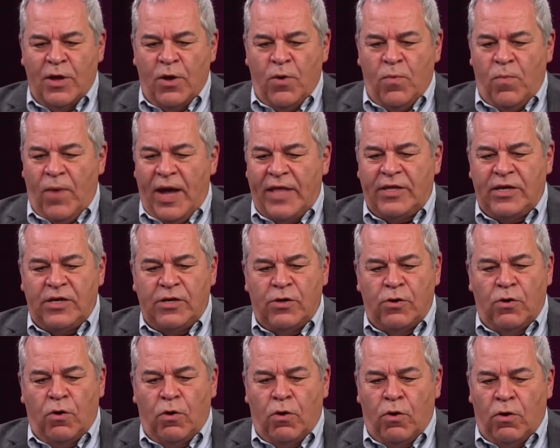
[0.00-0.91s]
whether
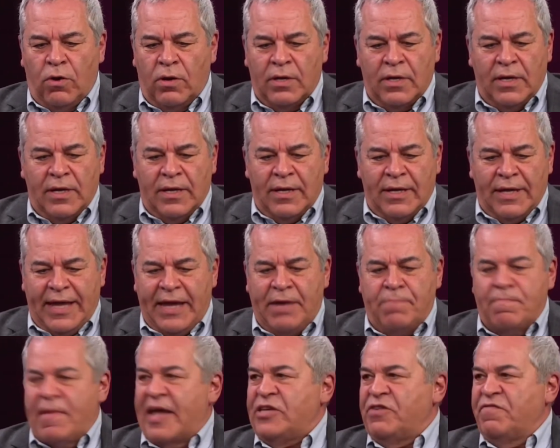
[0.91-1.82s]
you're in
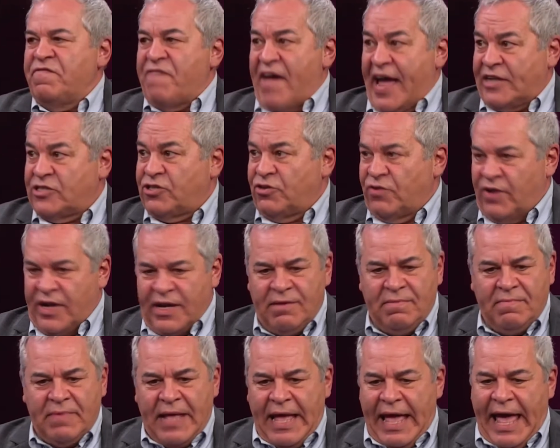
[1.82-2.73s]
manufacturing
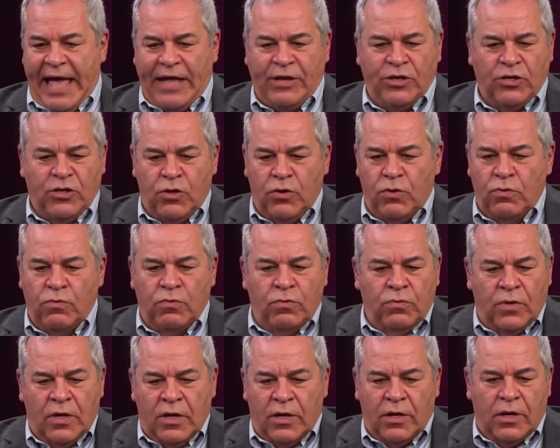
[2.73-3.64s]
and
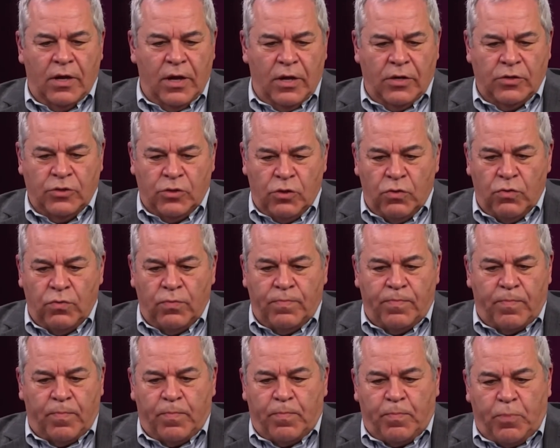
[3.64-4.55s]
you
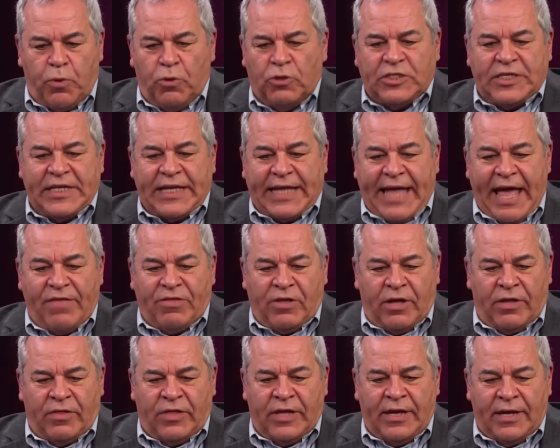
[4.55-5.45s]
put together
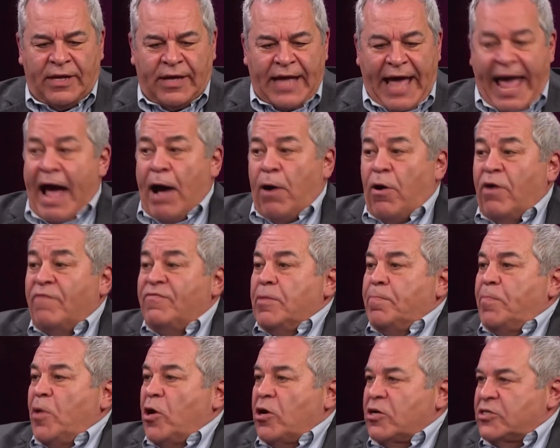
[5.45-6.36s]
the
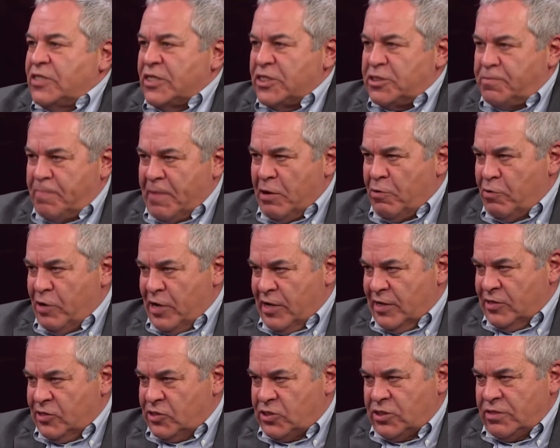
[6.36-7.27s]
out-of-the-box
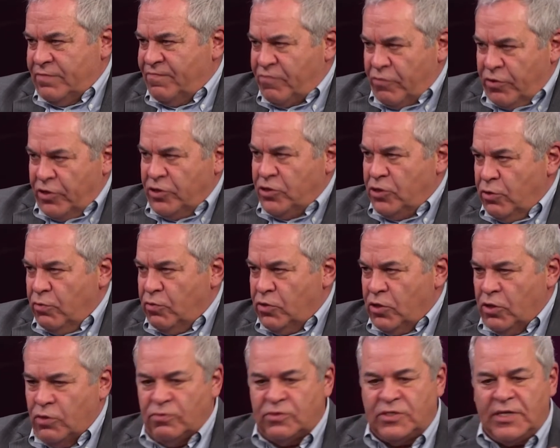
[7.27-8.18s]
experience for a new
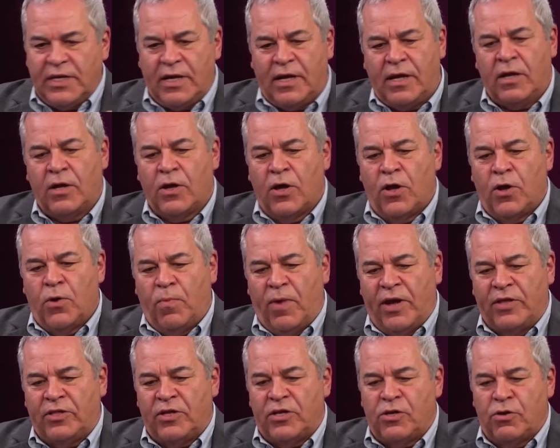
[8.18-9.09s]
user,
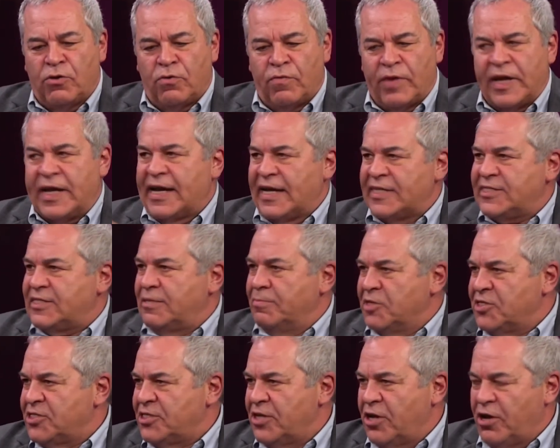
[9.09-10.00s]
whether you're in customer
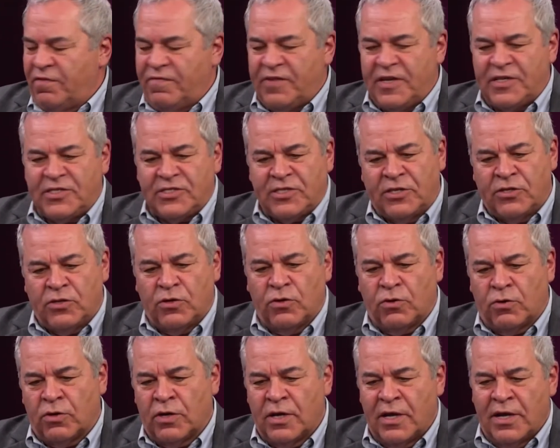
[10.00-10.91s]
service and
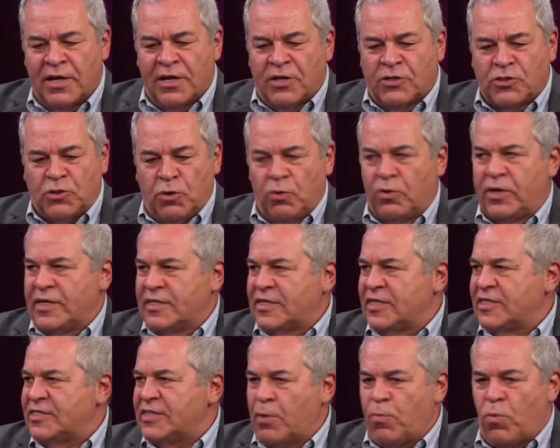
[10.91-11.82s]
you're talking to
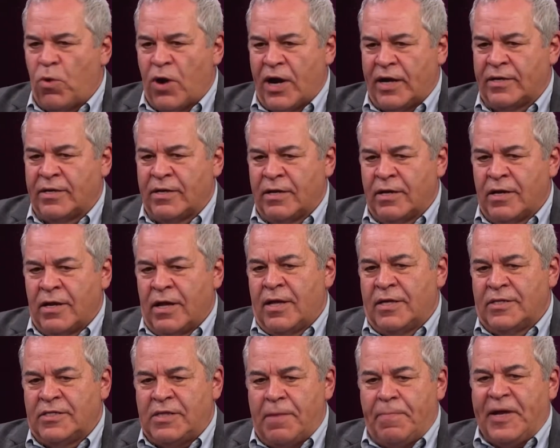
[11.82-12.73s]
someone,
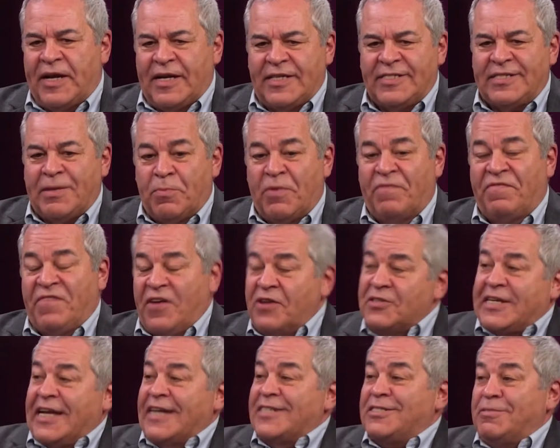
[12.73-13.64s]
typically someone phones
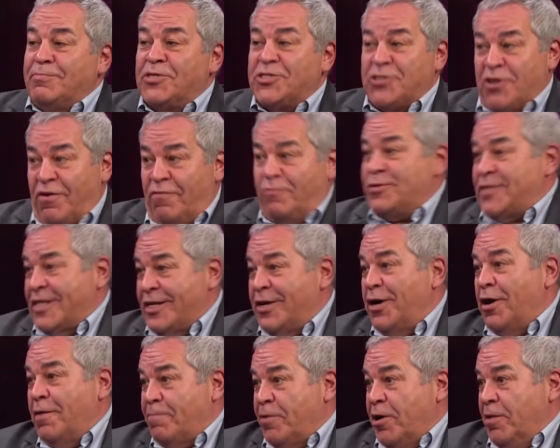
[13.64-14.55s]
customer service and they've got
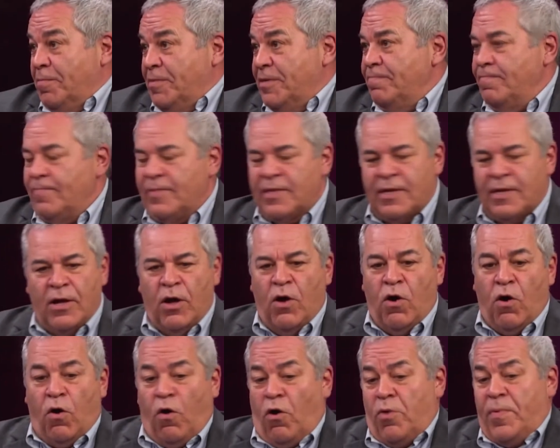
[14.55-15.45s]
a problem,
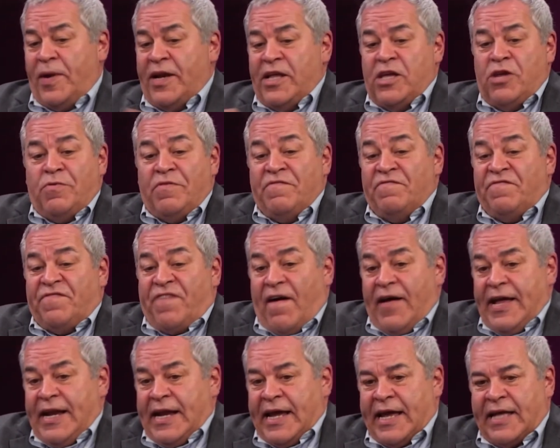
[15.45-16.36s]
or whether you're in
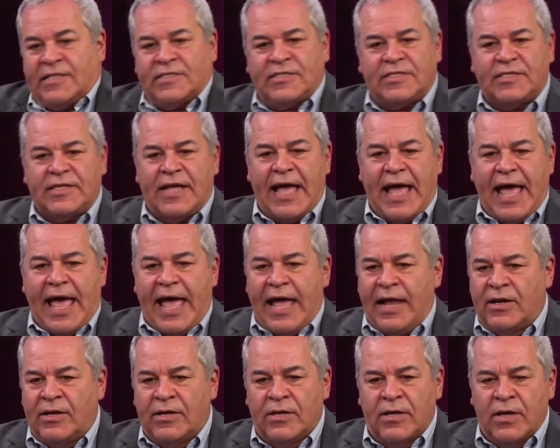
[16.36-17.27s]
finance
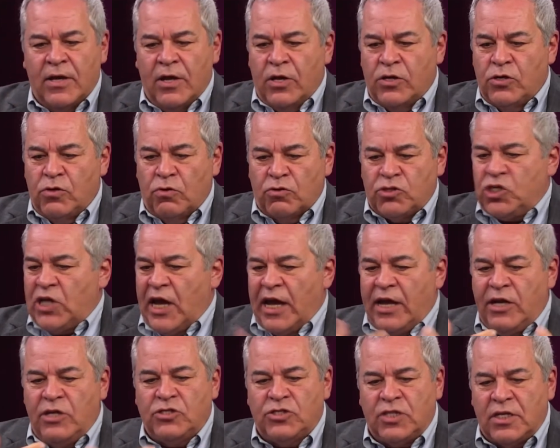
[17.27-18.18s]
and you're
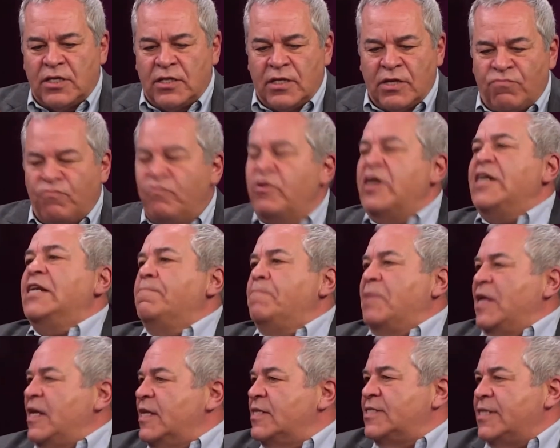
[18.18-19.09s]
changing the
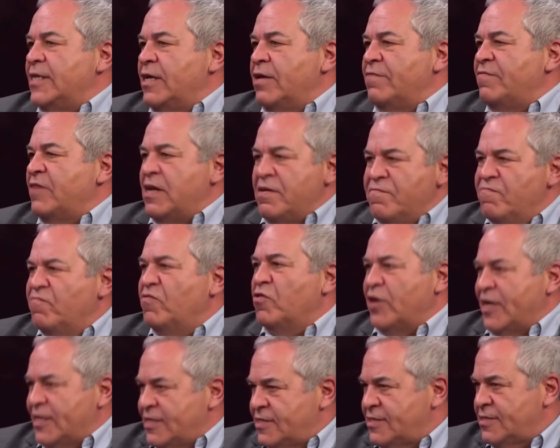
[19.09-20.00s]
readability of an
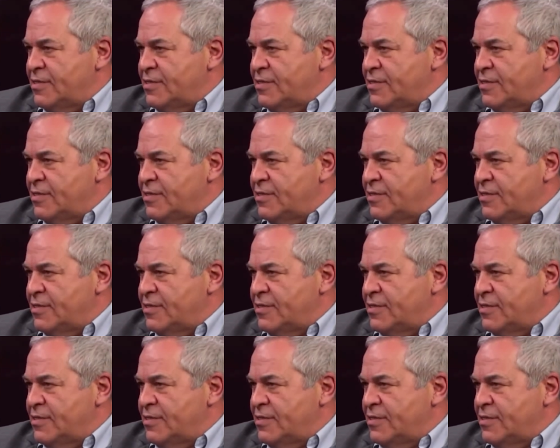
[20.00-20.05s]
invoice.